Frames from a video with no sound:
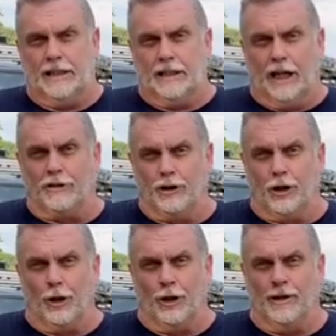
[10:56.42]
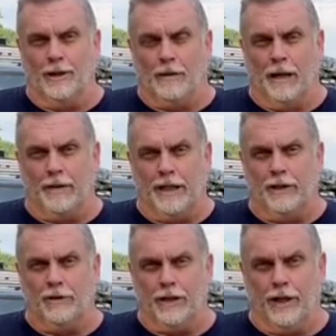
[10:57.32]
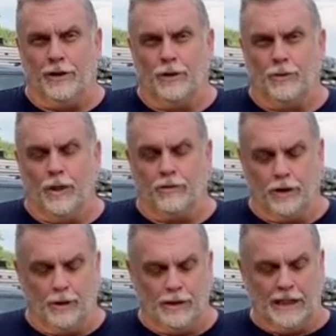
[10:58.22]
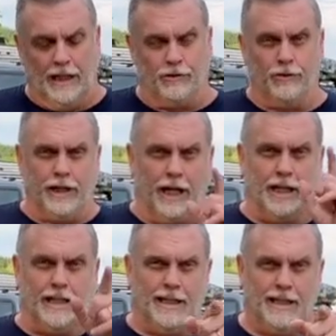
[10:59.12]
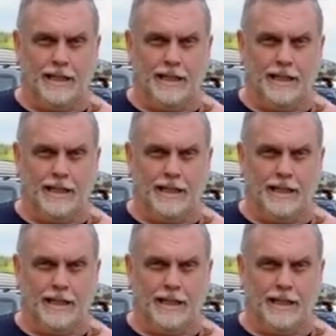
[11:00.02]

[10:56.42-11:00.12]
lesson learned by me and you as well. So this is Kelly